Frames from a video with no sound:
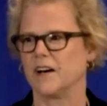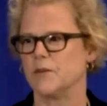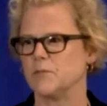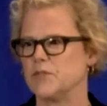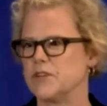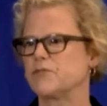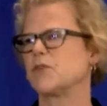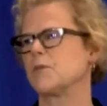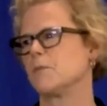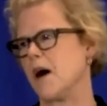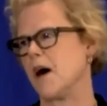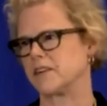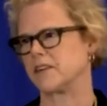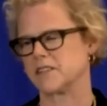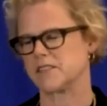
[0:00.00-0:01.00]
um,
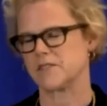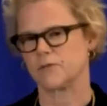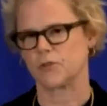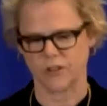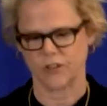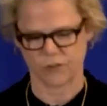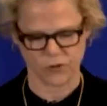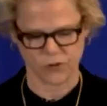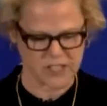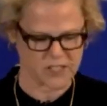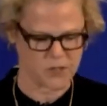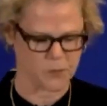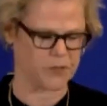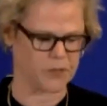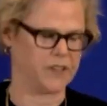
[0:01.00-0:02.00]
different models for different
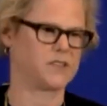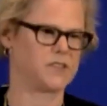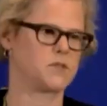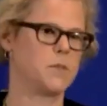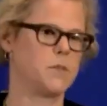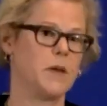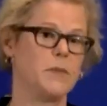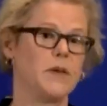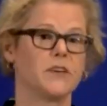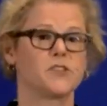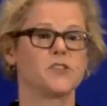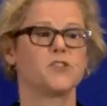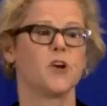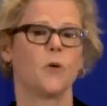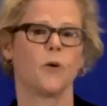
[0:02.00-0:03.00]
disciplines, maybe
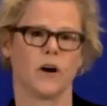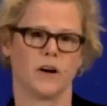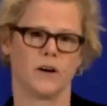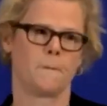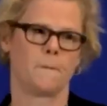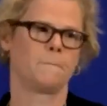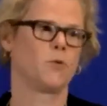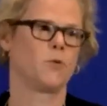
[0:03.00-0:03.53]
a stoa